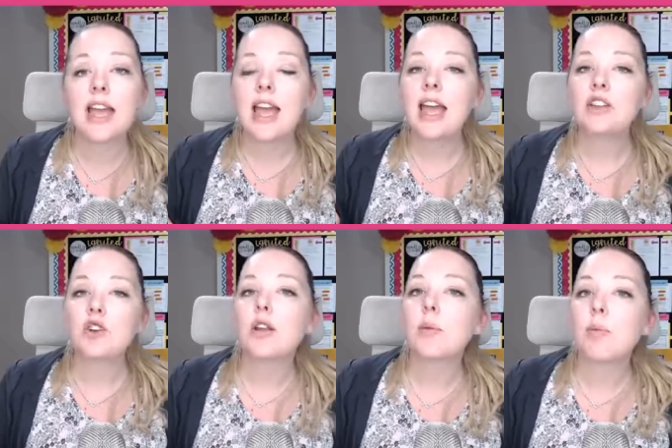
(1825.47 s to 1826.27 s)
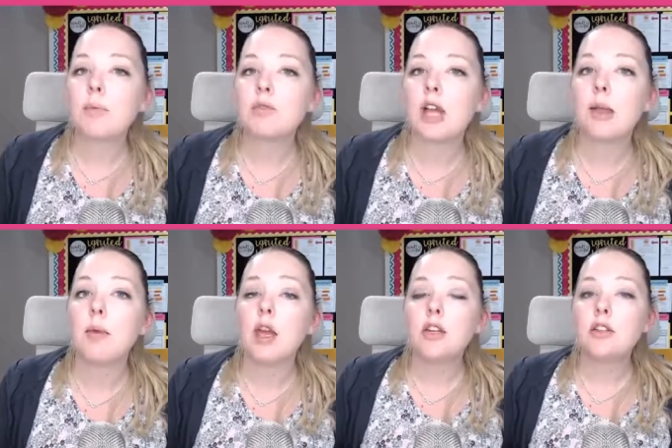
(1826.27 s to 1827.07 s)
and during your prep time
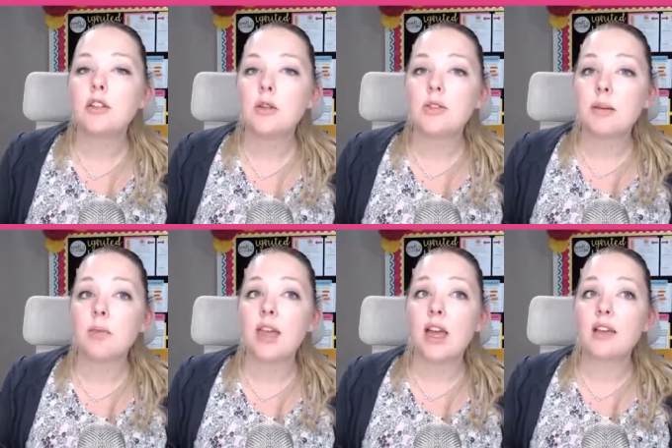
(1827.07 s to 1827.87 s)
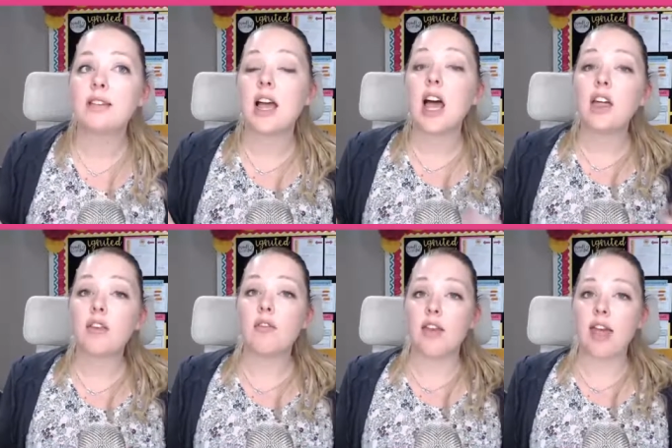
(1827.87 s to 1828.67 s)
to do something else
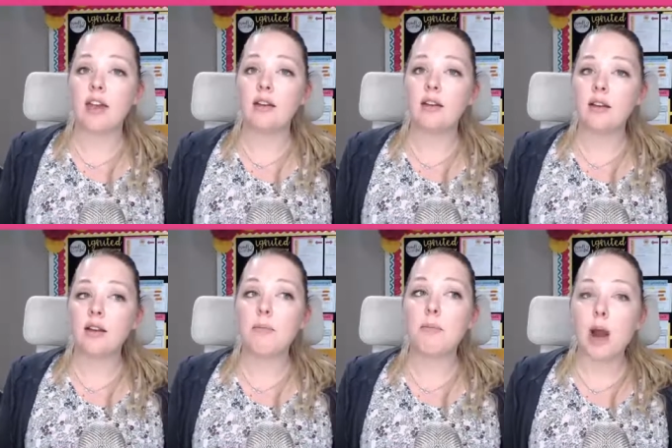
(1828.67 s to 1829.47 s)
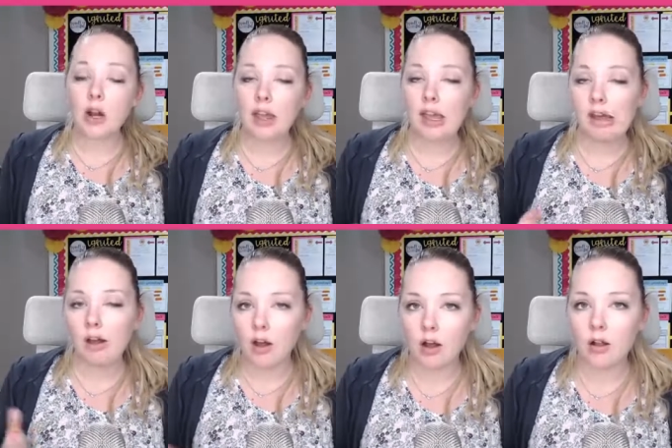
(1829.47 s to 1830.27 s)
other than marking
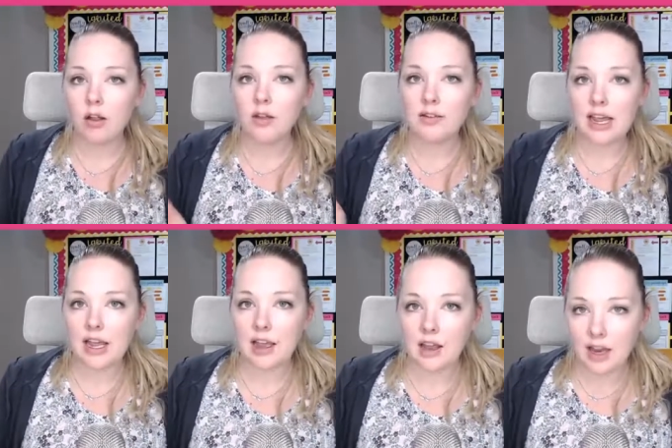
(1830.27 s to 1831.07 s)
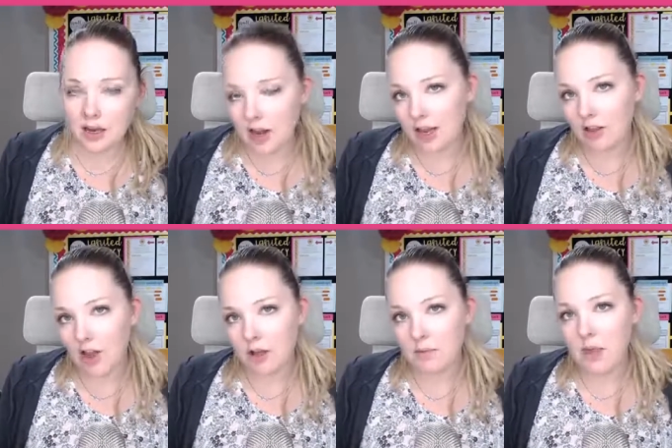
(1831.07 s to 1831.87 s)
all day and night
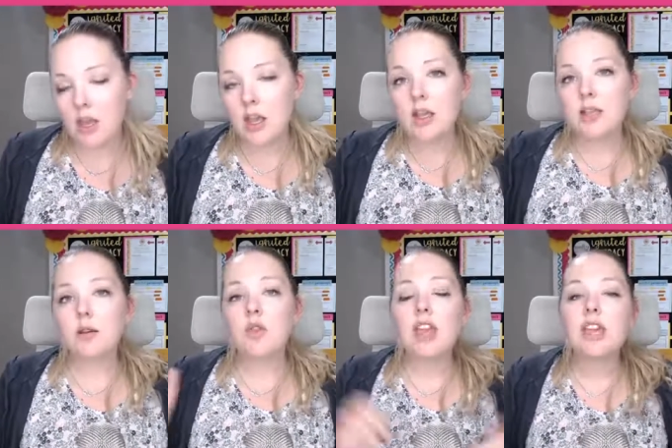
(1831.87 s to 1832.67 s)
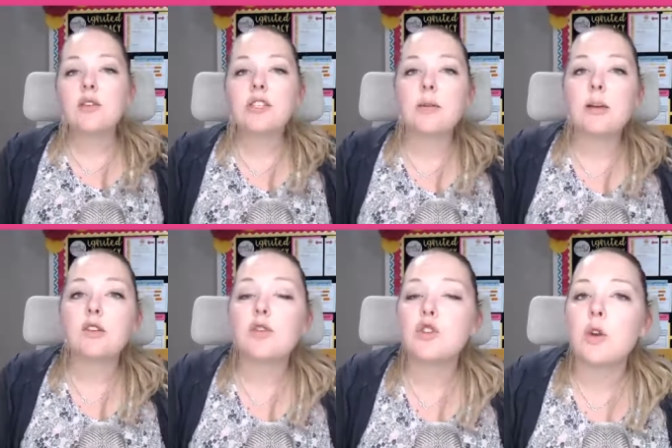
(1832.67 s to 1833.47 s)
long. So, thank you so
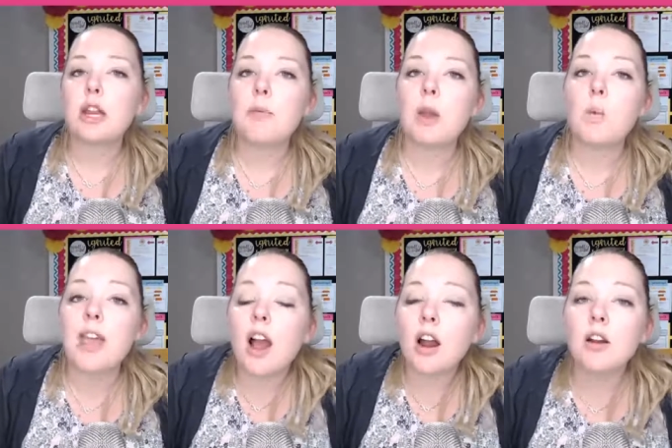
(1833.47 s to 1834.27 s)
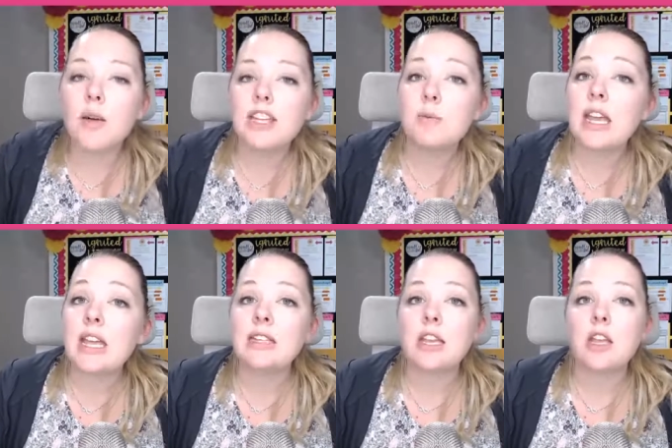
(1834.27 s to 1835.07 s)
much for joining me. We are going to be
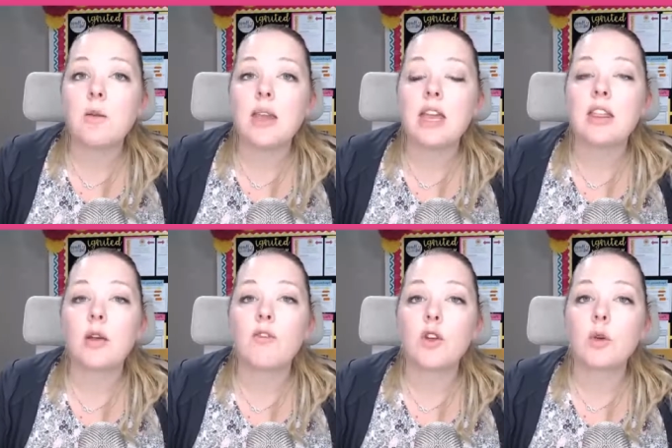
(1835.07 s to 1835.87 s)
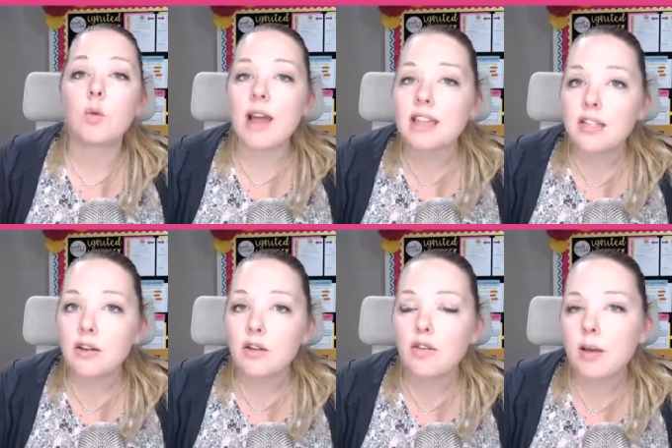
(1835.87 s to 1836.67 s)
continuing for the rest
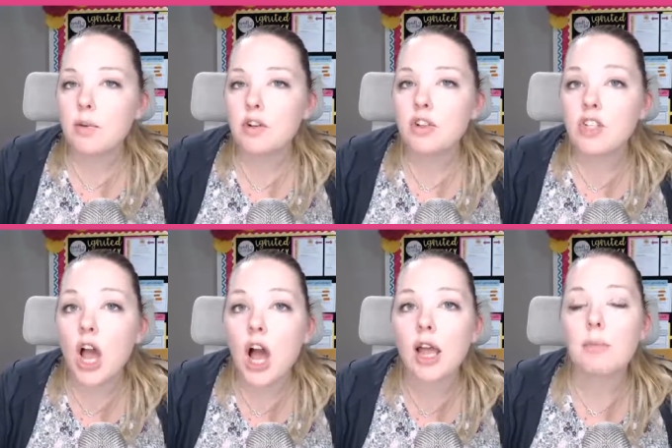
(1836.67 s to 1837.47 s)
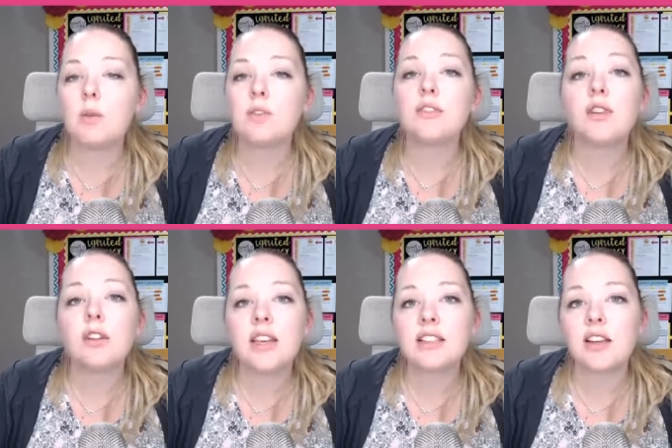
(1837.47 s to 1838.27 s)
of November to talk about
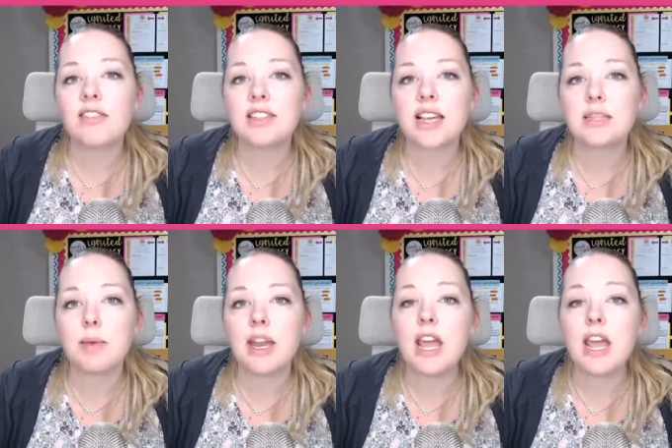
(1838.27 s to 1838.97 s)
different things of assessment.